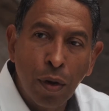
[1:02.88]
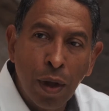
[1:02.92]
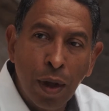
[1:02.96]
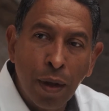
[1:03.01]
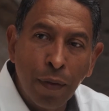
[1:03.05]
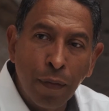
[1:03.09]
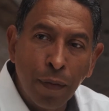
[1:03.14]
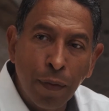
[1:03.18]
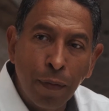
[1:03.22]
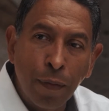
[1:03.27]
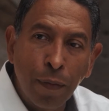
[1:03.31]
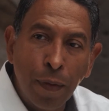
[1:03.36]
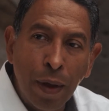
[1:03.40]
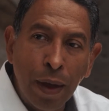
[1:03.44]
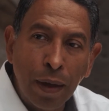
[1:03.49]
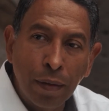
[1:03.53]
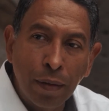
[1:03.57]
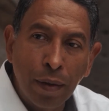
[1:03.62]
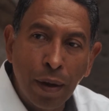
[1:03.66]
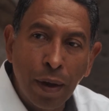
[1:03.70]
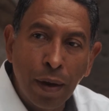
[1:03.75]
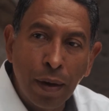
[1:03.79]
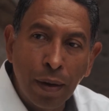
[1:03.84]
have
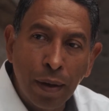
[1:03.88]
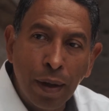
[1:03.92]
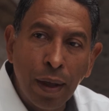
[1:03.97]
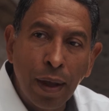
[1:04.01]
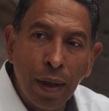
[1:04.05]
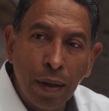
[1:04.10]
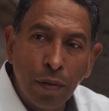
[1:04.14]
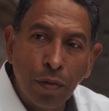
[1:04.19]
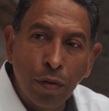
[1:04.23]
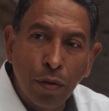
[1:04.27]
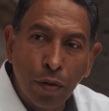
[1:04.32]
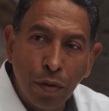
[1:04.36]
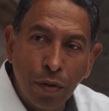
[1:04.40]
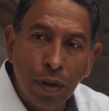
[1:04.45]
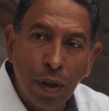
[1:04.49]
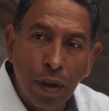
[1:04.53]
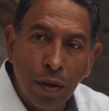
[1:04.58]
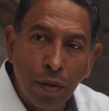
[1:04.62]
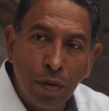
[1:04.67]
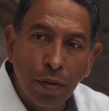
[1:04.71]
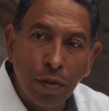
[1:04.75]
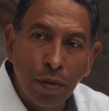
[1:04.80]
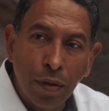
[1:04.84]
effect on cancer
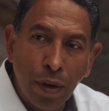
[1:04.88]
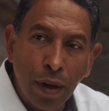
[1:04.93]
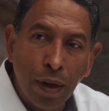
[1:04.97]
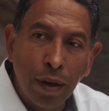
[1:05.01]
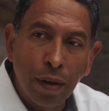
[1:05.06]
cells. Right?